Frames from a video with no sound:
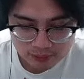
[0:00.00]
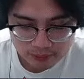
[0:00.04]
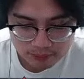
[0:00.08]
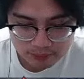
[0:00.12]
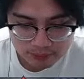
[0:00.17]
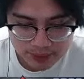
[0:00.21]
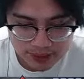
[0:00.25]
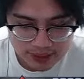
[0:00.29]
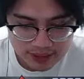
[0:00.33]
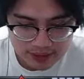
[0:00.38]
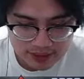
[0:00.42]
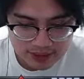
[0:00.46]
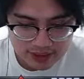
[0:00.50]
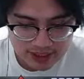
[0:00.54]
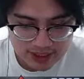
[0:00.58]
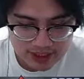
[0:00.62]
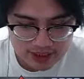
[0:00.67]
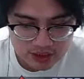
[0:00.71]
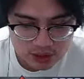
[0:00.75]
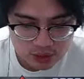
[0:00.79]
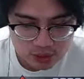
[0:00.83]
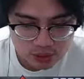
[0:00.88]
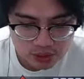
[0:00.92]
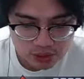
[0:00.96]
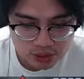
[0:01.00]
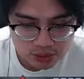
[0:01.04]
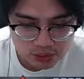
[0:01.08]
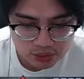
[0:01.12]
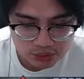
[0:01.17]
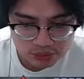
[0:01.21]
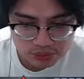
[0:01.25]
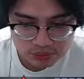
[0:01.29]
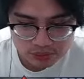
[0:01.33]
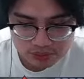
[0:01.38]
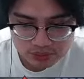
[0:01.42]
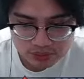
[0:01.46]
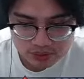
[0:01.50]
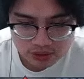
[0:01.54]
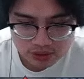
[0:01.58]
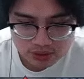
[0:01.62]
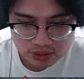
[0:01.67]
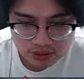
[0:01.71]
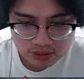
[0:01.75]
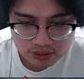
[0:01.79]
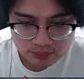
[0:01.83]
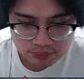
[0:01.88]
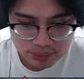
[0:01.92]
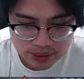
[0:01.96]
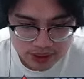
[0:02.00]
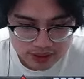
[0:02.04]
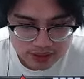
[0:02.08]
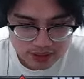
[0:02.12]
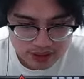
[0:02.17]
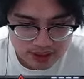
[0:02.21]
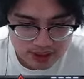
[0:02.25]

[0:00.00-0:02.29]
Pretty good against Suyu. Pretty good